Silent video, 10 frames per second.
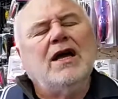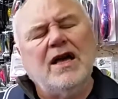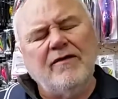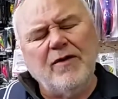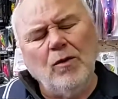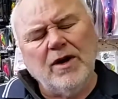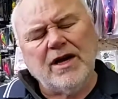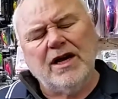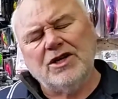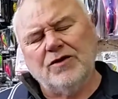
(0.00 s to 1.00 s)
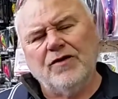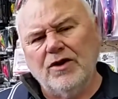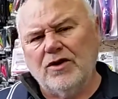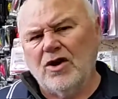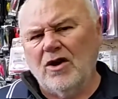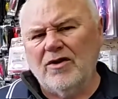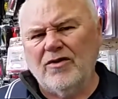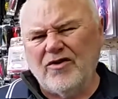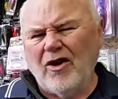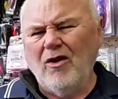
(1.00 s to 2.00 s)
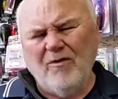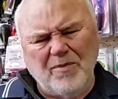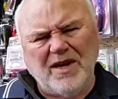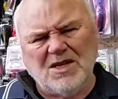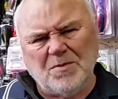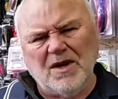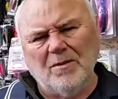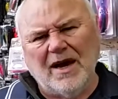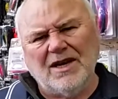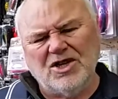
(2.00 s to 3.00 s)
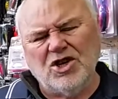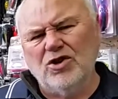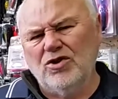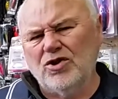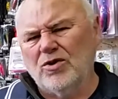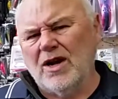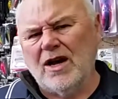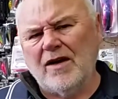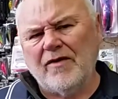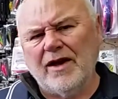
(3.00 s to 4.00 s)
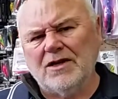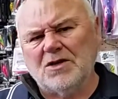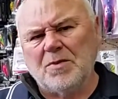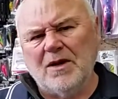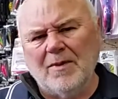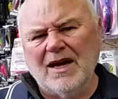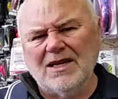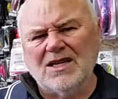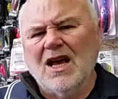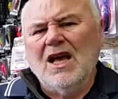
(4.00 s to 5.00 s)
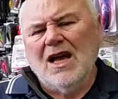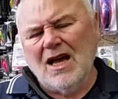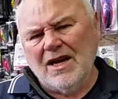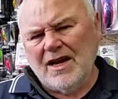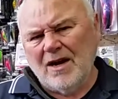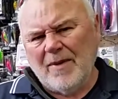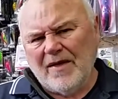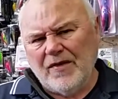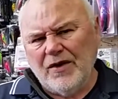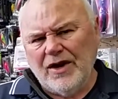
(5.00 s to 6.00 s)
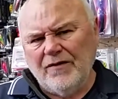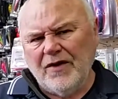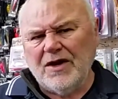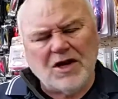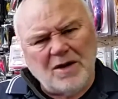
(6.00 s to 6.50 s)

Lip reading: If you want to catch a few cod, troll big spinner baits, 2.5 ounce spinner baits, down about 30 feet.